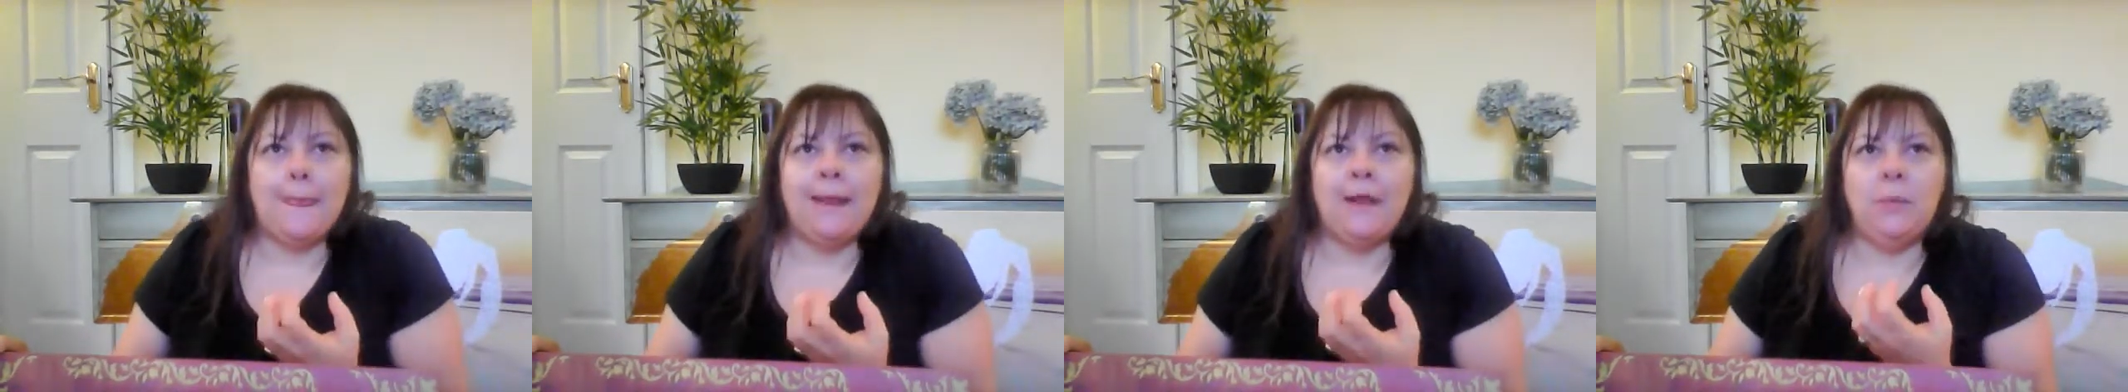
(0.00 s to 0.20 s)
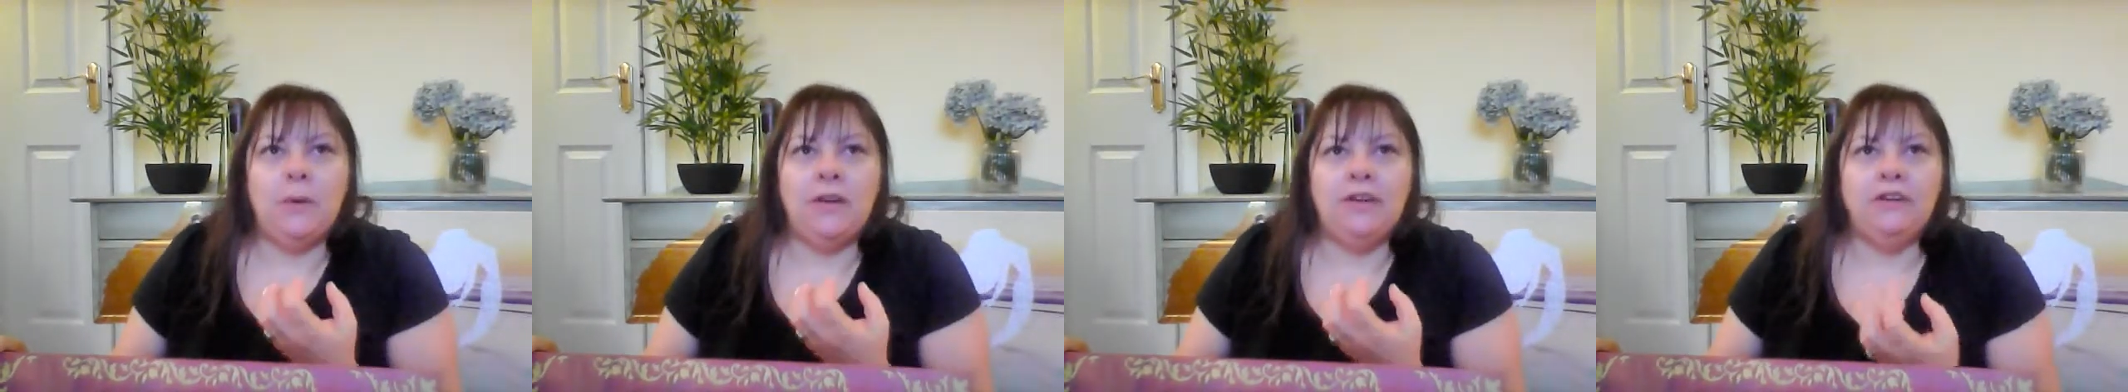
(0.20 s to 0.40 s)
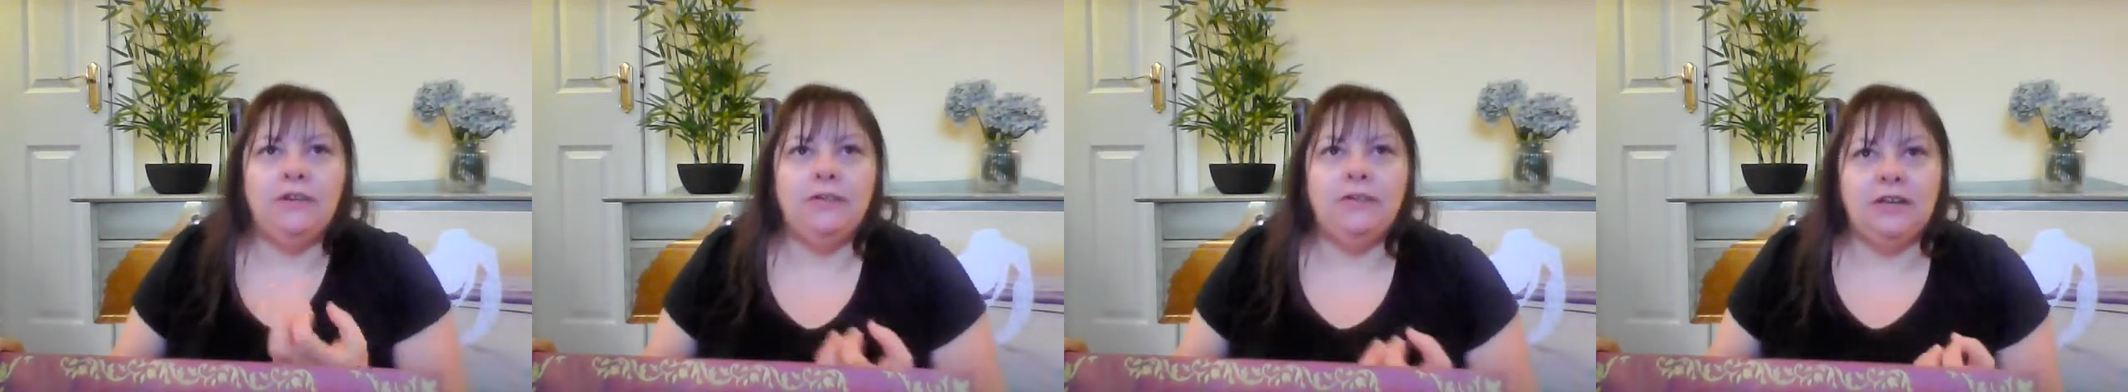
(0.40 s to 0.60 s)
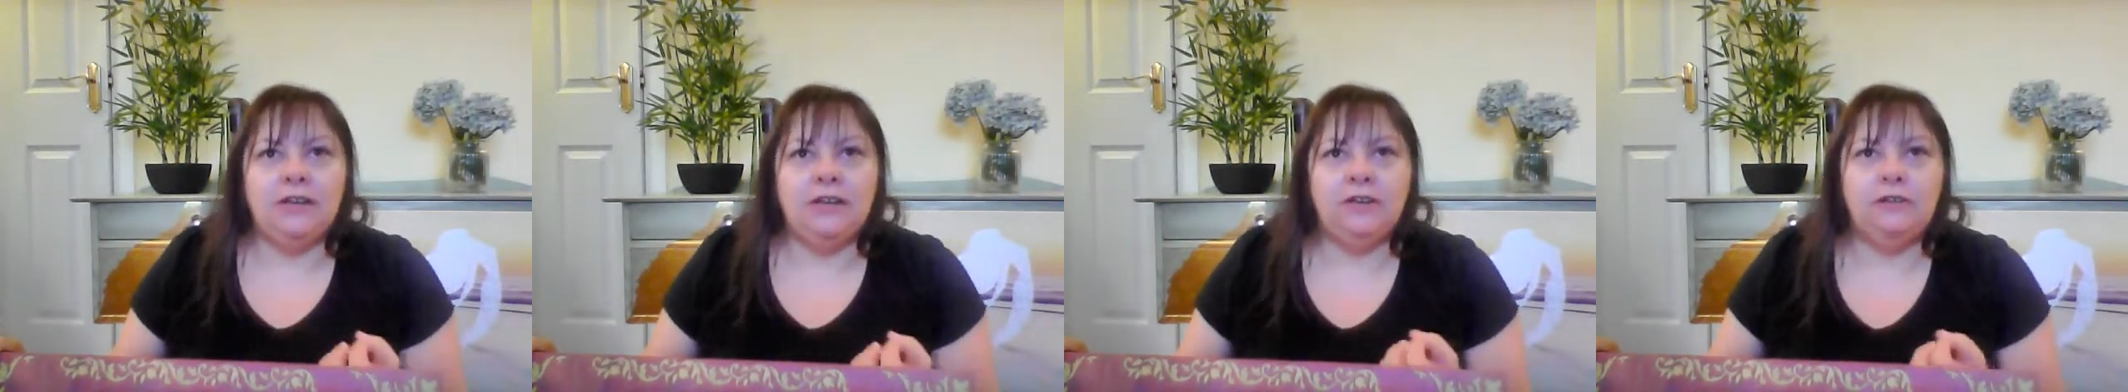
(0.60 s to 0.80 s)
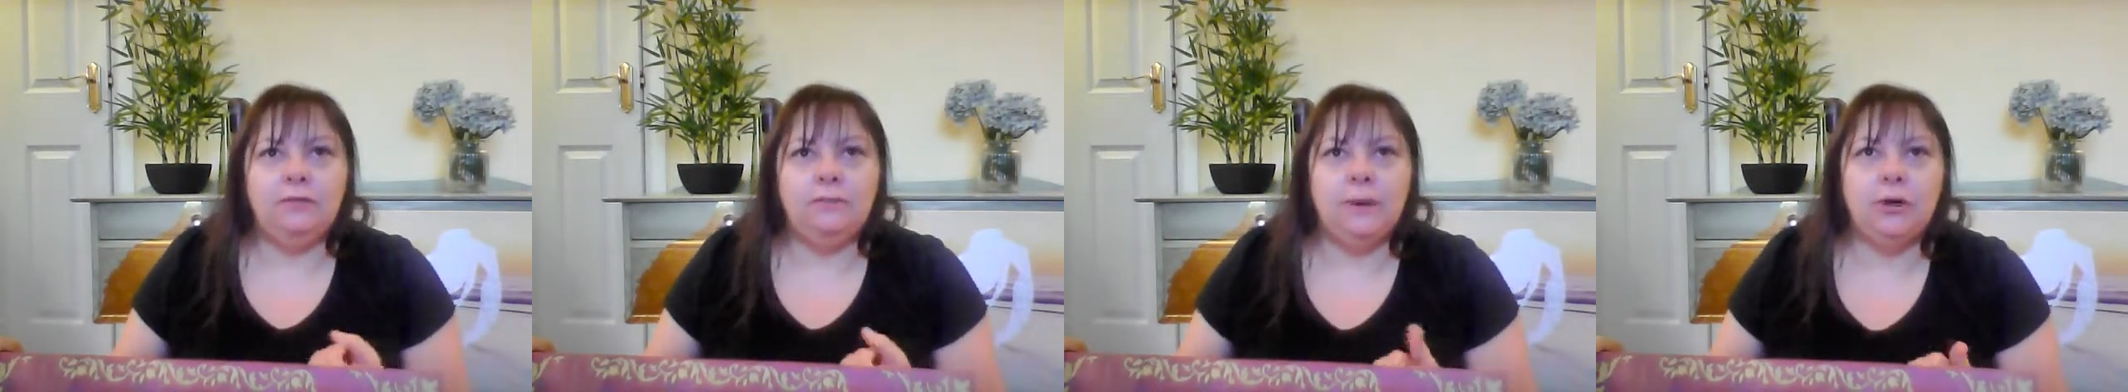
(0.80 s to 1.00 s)
when you think
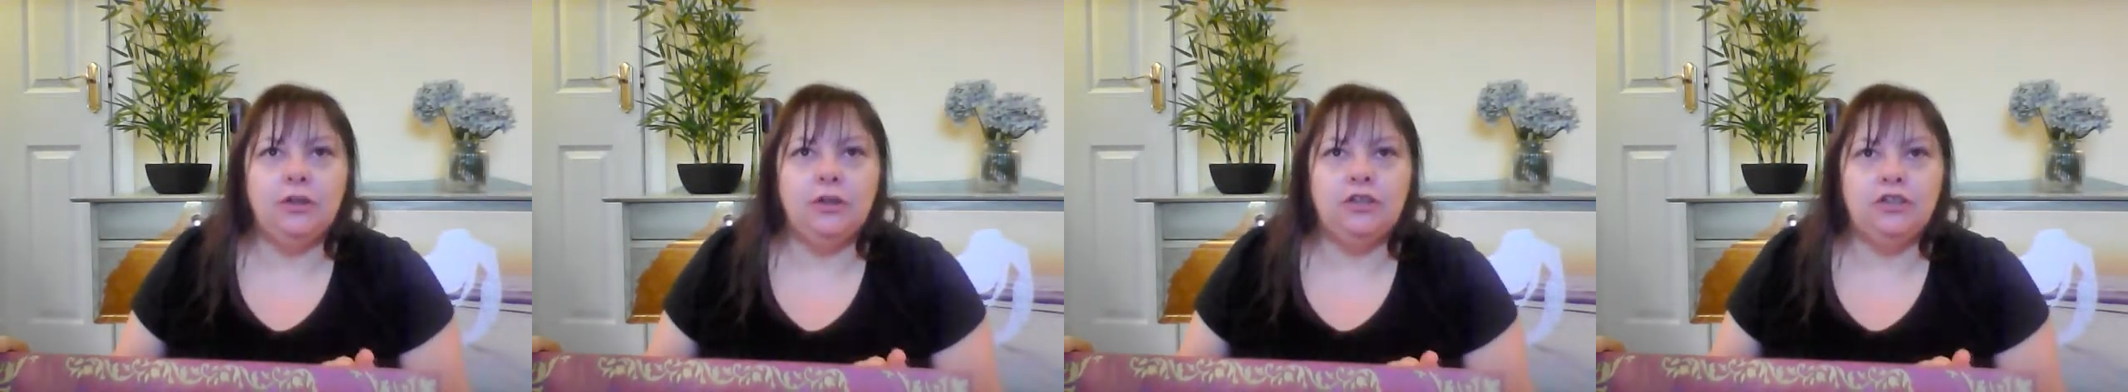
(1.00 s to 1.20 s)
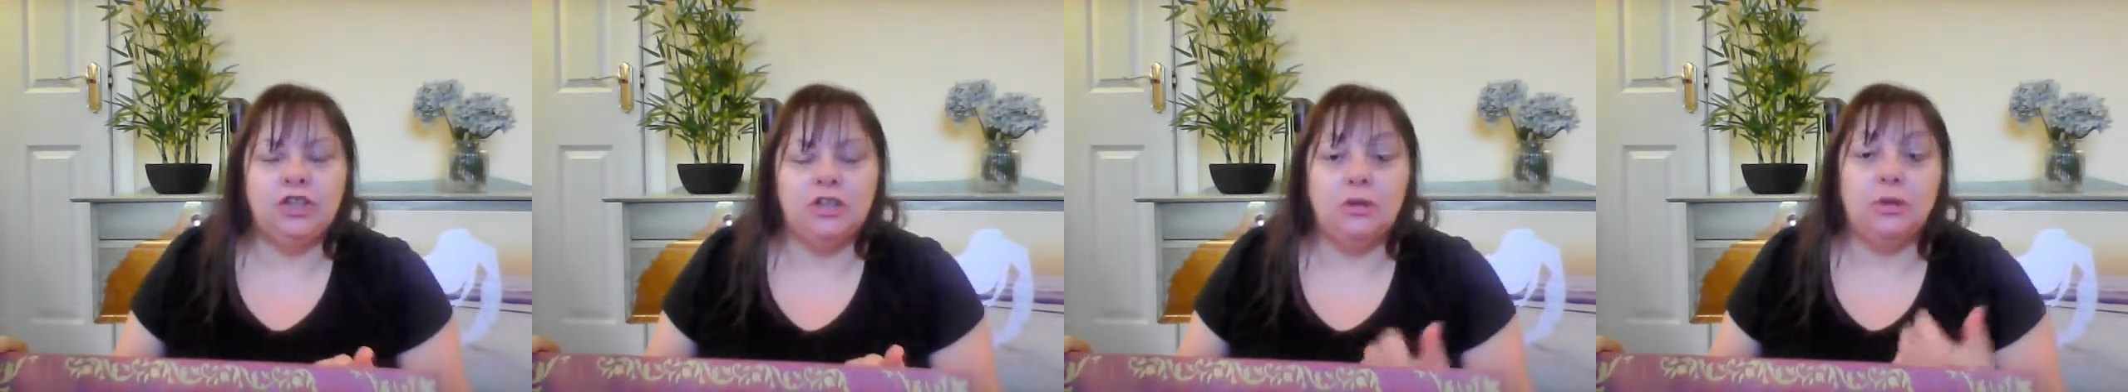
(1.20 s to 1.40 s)
of Persia,